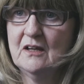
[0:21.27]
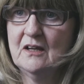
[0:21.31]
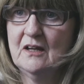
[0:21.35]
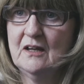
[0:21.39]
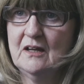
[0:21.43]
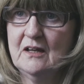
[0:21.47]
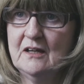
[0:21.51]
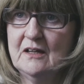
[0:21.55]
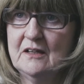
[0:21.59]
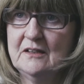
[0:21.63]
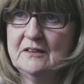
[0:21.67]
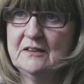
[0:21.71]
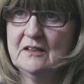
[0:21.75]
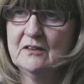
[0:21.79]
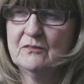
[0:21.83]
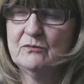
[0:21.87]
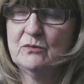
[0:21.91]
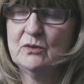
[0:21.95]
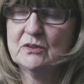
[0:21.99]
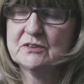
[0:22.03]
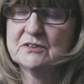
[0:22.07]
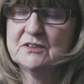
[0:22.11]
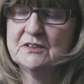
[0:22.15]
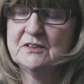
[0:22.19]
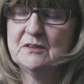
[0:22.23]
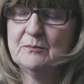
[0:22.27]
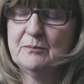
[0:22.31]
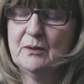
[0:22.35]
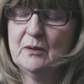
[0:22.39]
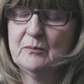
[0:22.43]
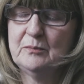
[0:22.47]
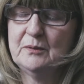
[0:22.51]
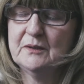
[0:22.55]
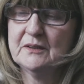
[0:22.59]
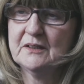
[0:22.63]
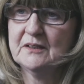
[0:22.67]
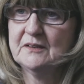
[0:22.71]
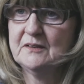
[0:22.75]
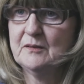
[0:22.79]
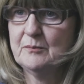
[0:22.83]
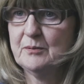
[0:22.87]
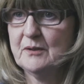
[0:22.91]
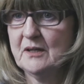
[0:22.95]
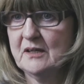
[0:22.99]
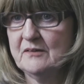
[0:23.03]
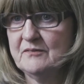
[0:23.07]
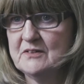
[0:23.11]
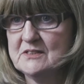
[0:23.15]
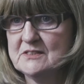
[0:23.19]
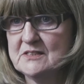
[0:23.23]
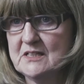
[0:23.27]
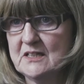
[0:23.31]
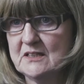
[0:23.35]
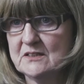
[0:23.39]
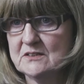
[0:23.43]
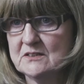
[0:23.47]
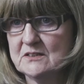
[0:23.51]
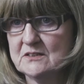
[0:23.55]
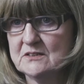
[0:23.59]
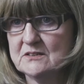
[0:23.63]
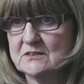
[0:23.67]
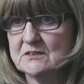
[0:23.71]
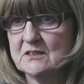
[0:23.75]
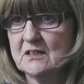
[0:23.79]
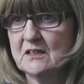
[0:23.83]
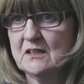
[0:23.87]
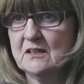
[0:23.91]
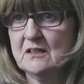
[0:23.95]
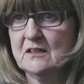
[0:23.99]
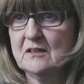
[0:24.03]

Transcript: and I've worked in the public and the private sectors,